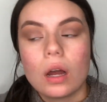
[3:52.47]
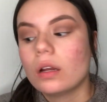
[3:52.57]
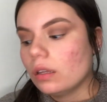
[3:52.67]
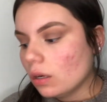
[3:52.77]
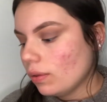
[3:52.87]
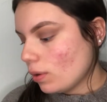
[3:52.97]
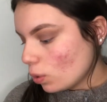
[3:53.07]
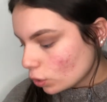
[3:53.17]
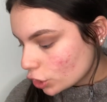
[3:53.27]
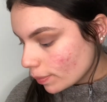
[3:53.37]
you know, the whole
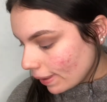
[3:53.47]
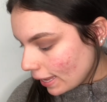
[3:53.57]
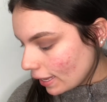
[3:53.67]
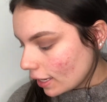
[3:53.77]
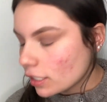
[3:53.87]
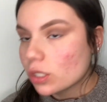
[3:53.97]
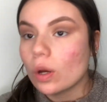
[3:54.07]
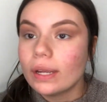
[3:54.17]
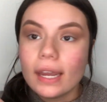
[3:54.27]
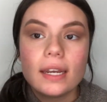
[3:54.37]
shebang. So
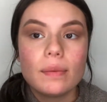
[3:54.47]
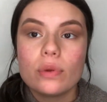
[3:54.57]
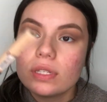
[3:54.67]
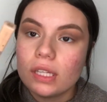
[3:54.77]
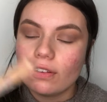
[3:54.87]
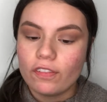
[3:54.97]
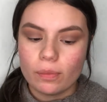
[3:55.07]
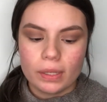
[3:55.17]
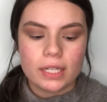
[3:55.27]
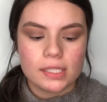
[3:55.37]
again, I'm using the
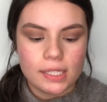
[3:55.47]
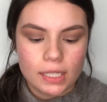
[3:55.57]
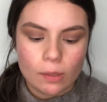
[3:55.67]
FitMe concealer.